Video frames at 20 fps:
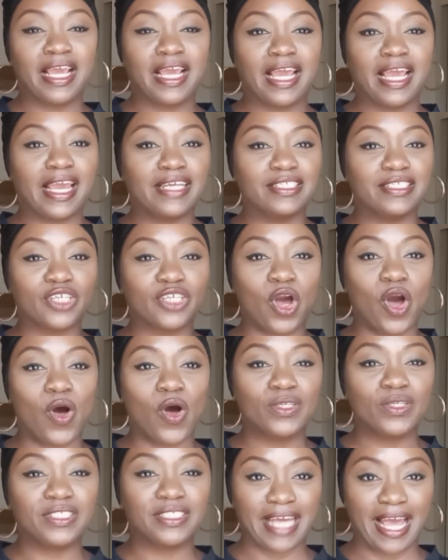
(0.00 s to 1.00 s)
It's called
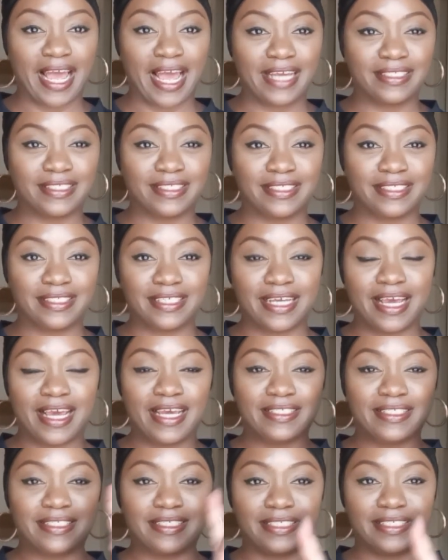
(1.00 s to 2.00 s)
S A T S,
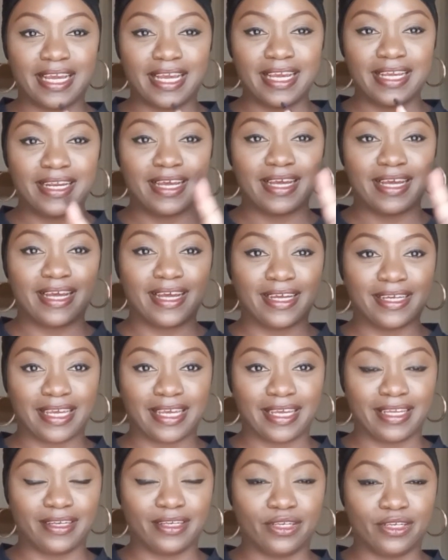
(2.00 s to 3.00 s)
State
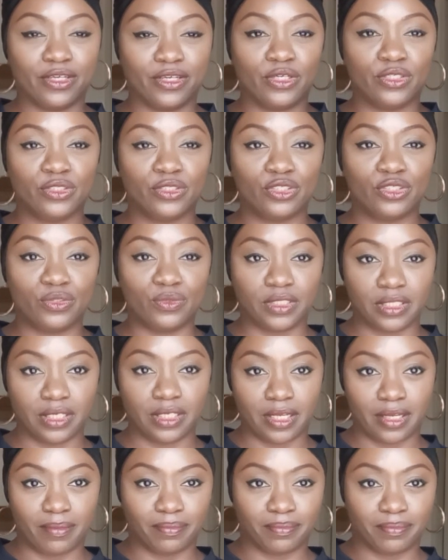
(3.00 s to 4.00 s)
Akin to Sleep.